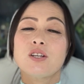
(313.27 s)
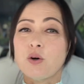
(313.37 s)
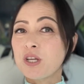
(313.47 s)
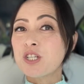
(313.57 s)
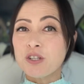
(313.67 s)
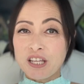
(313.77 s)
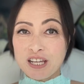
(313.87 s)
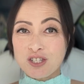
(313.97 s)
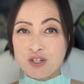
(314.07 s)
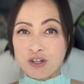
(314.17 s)
going to the
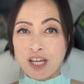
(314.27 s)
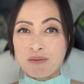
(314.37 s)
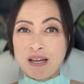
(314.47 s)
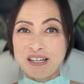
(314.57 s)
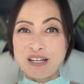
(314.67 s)
extreme